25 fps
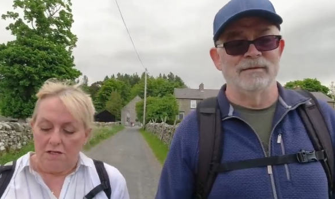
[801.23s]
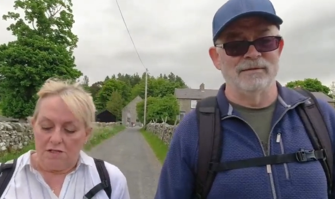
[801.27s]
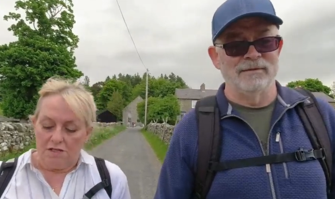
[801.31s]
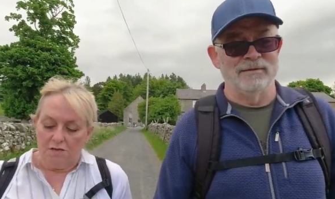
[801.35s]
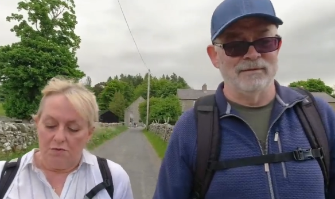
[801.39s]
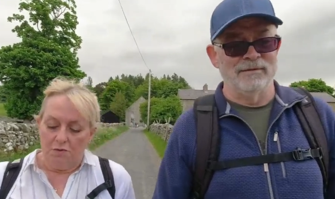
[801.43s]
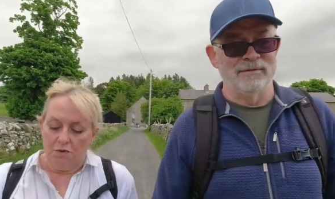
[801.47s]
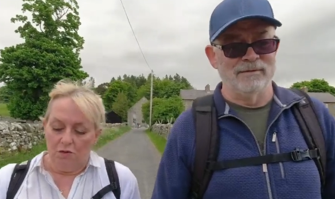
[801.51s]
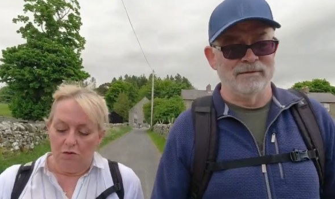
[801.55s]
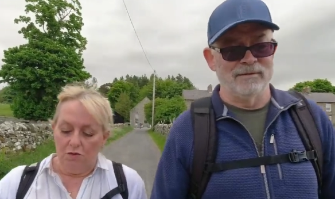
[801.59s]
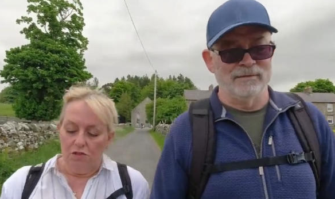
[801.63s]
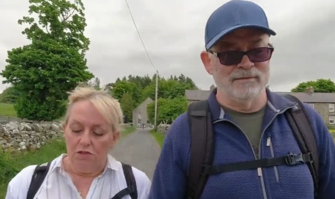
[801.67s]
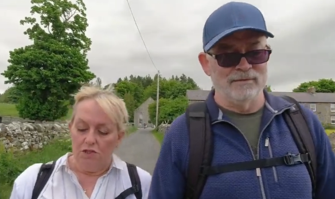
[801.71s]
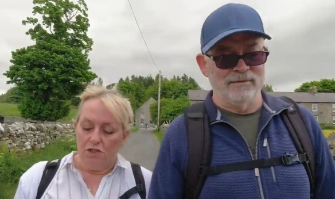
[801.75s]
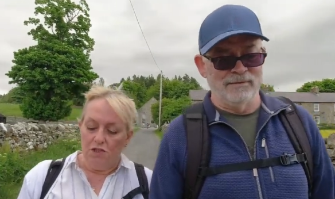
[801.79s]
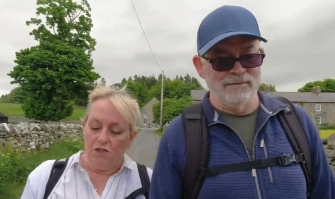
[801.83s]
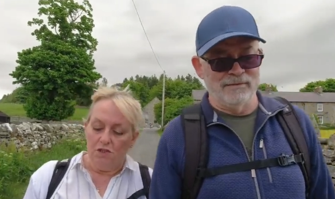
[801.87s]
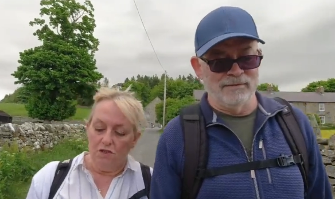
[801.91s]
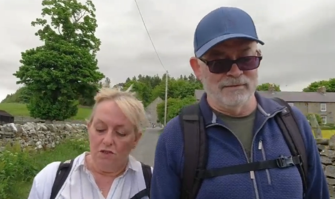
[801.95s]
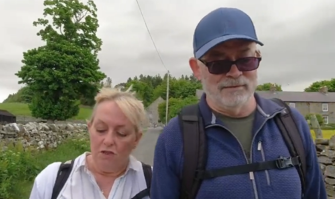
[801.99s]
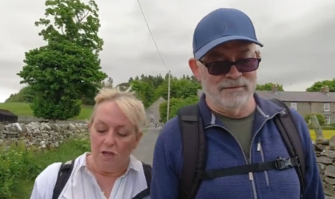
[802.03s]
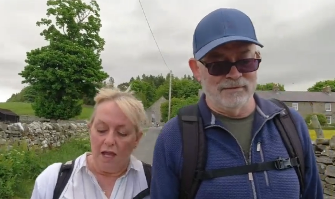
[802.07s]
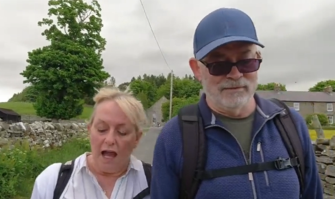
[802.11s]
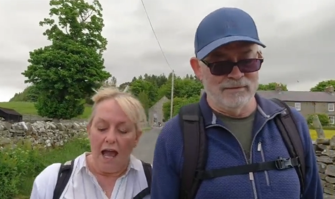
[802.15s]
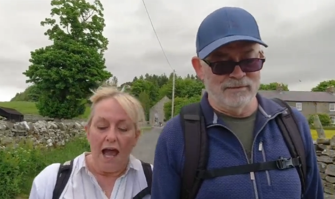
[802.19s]
Speaker 1: So we're going to
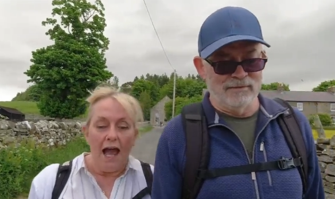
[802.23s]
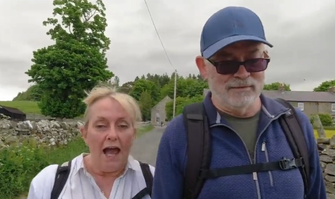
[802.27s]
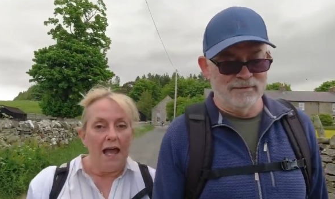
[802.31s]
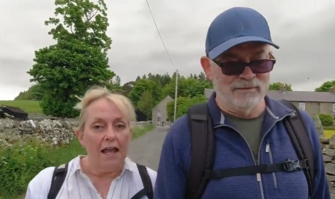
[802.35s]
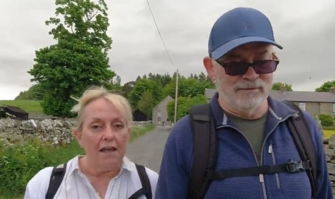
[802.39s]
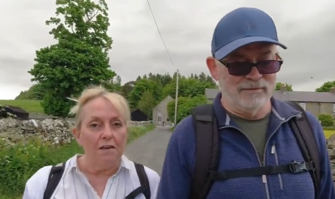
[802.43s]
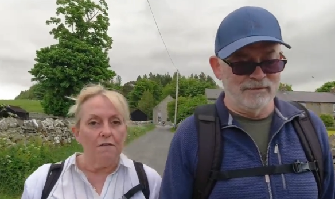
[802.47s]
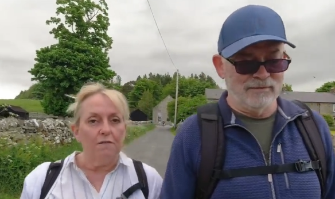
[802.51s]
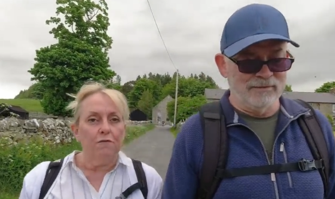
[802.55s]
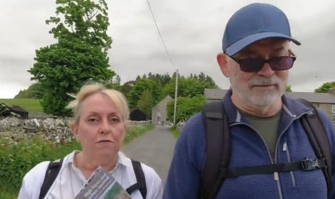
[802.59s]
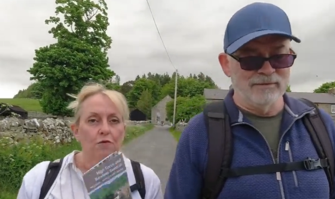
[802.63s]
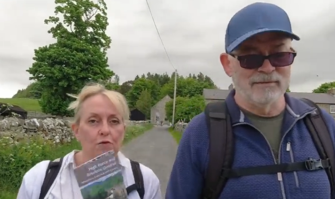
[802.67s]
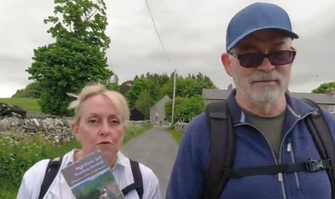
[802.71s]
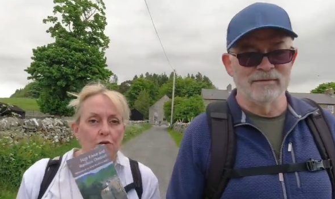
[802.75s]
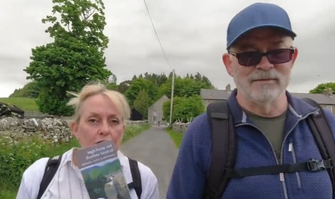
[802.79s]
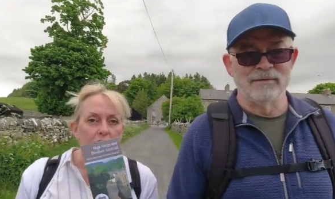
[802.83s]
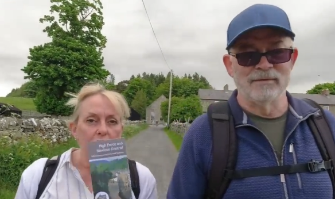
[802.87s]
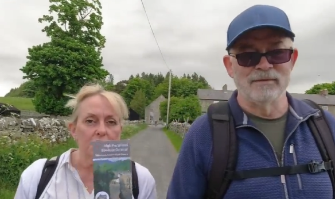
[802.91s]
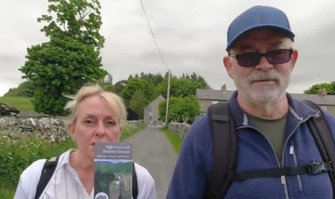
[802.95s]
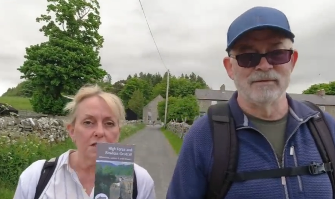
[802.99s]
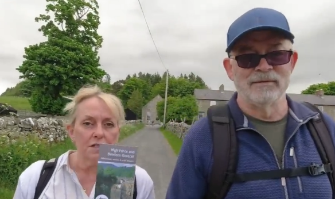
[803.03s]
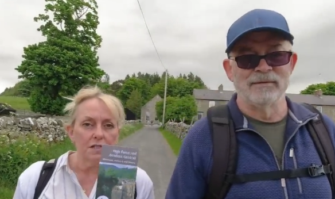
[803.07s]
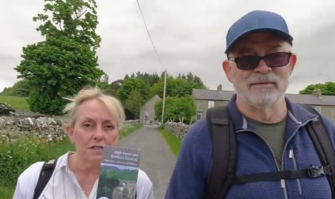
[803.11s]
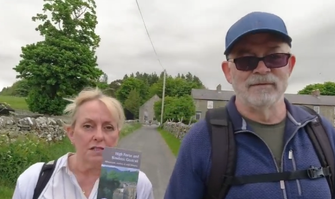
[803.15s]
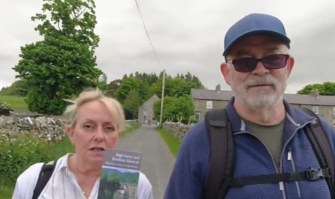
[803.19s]
do the High
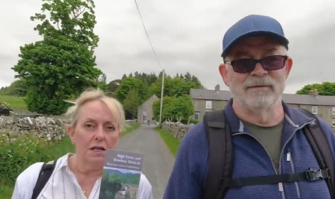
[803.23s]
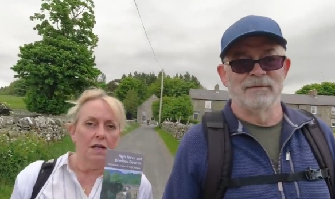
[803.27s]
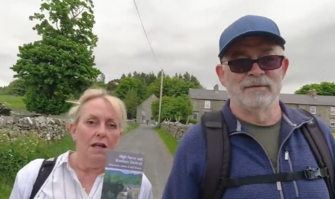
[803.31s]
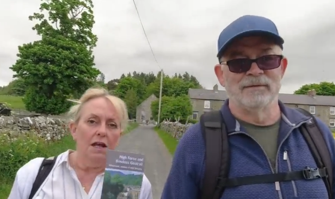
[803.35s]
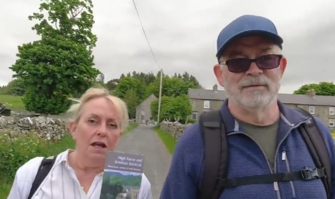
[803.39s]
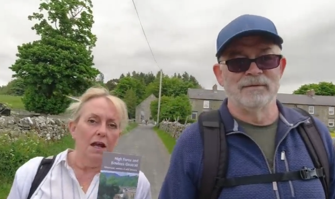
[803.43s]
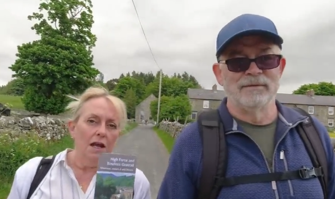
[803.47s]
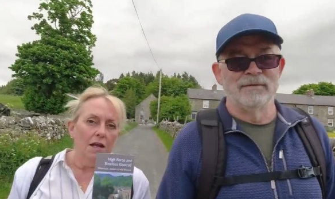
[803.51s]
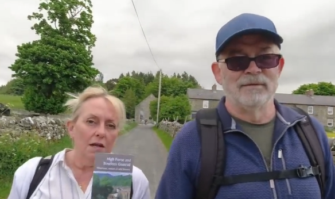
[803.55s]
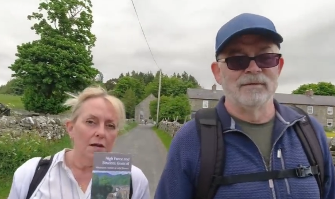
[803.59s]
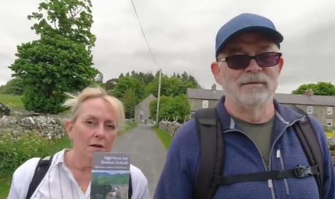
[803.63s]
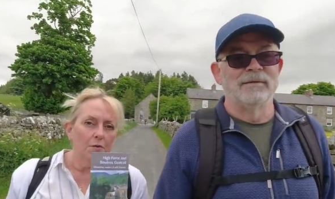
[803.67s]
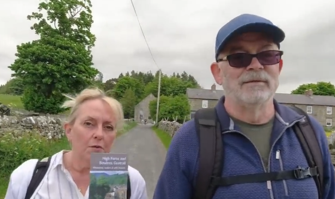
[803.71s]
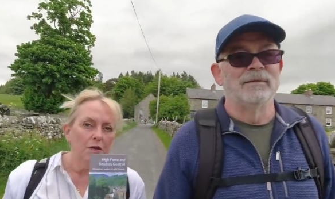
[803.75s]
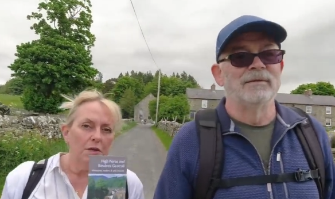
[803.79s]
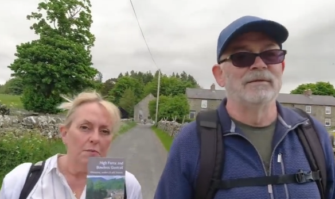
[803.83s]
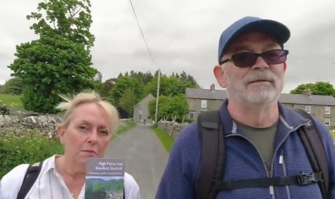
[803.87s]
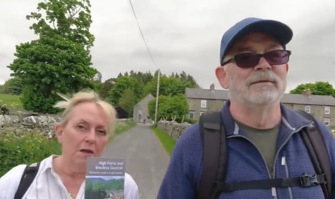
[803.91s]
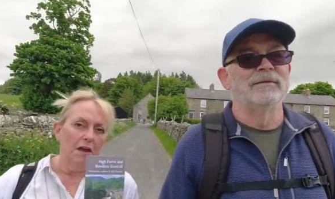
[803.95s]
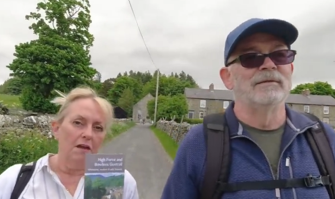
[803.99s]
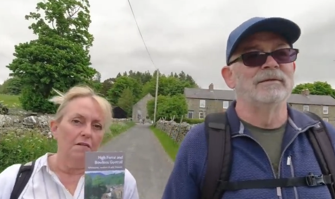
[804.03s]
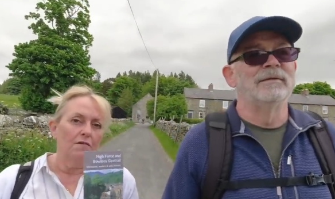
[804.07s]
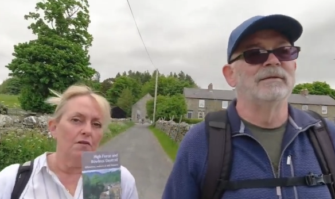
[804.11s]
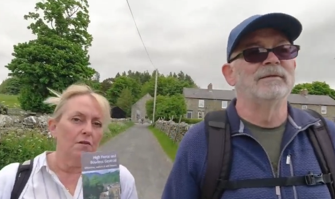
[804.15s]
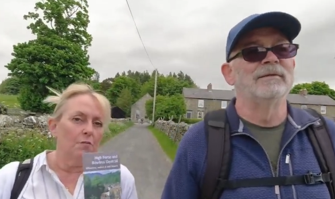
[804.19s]
Force and a wee
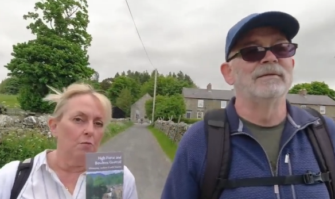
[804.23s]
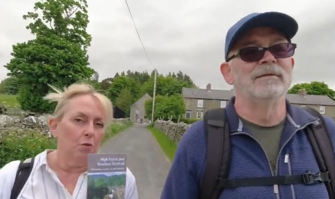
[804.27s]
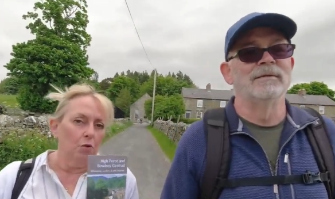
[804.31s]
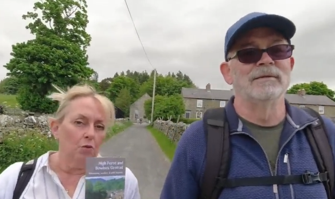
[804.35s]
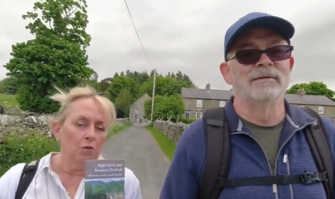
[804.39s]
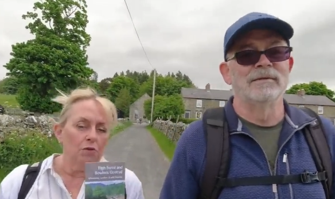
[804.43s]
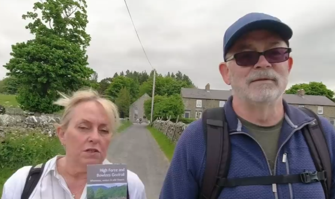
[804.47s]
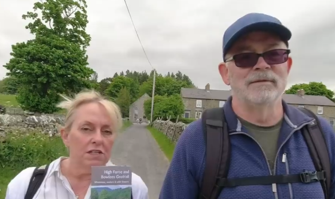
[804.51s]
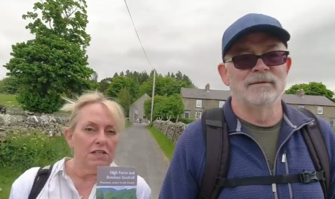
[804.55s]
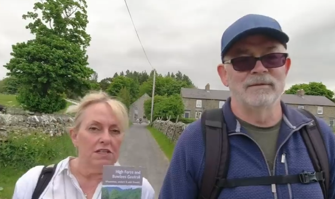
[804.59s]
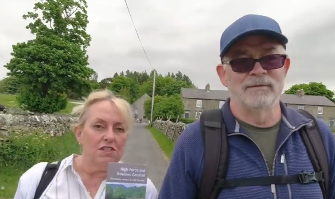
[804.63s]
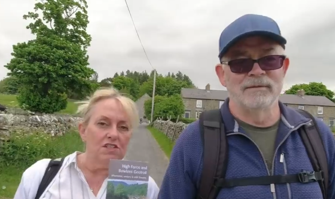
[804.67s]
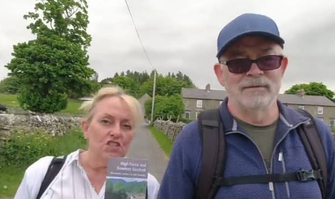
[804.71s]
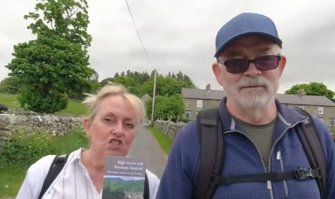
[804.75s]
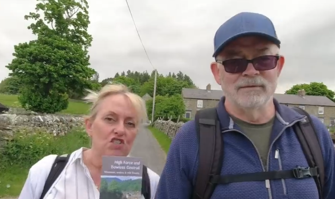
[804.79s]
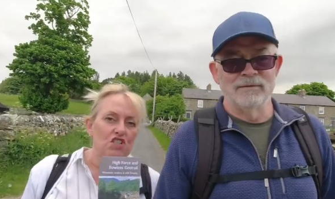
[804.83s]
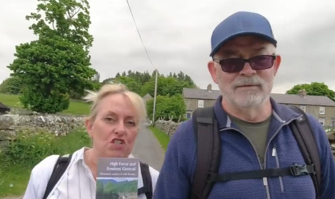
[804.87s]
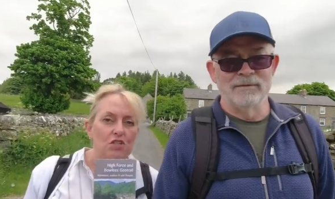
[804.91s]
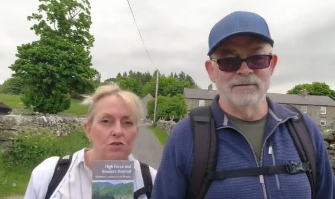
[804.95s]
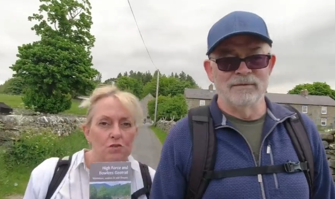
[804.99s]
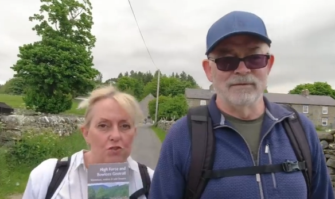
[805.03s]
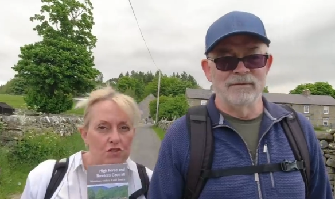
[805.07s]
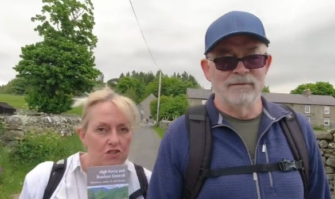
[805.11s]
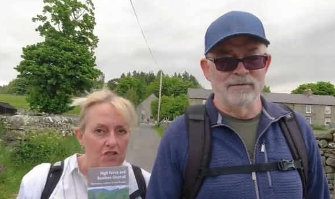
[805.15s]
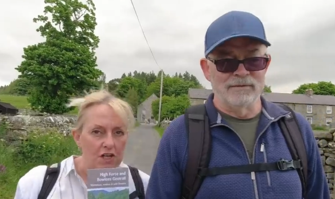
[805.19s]
bit of the Bowlees
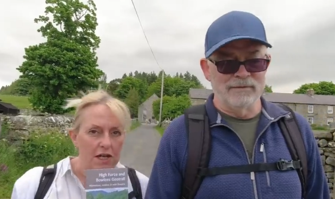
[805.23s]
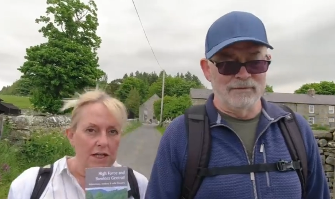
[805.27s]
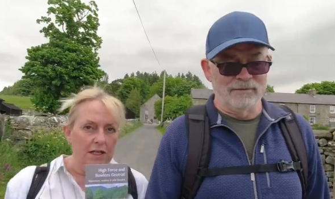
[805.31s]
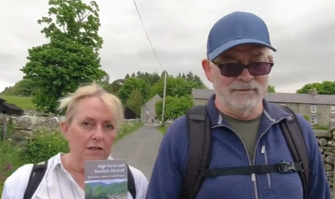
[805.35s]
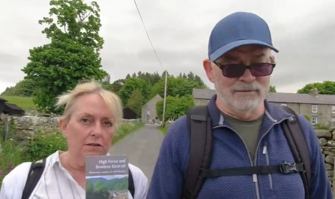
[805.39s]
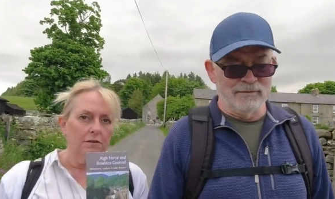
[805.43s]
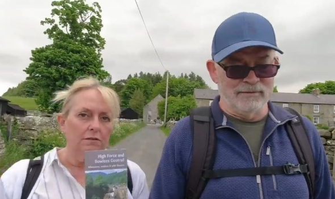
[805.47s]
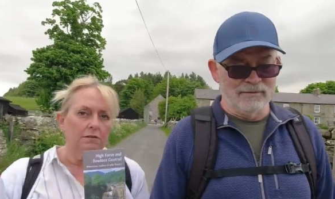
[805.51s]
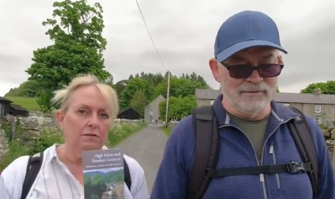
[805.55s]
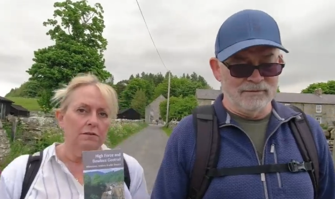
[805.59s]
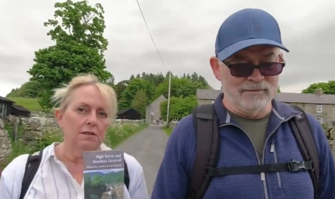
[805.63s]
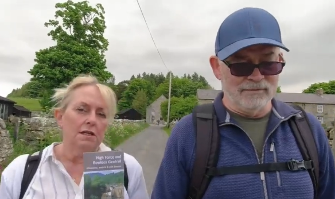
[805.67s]
Geo Trail.